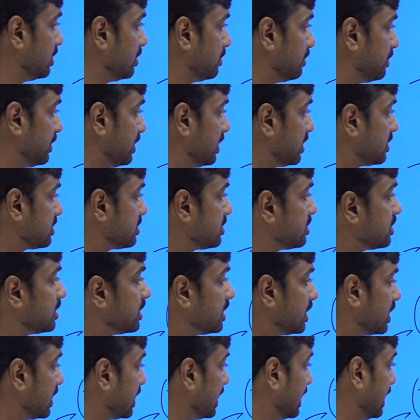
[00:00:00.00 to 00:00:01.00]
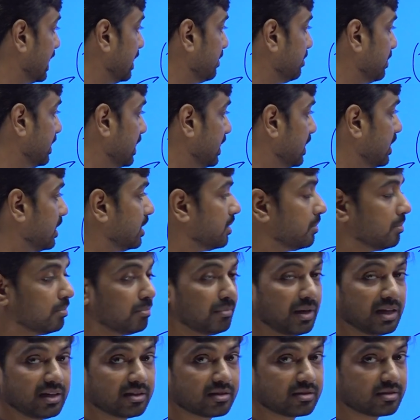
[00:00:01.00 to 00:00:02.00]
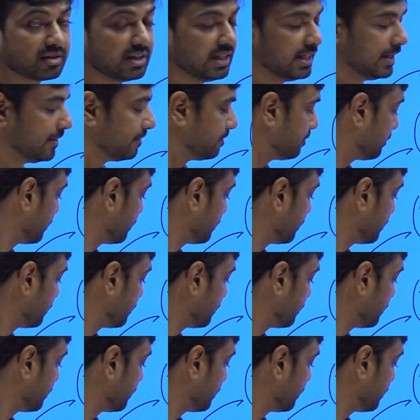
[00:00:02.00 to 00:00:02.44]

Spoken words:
plus ab minus c.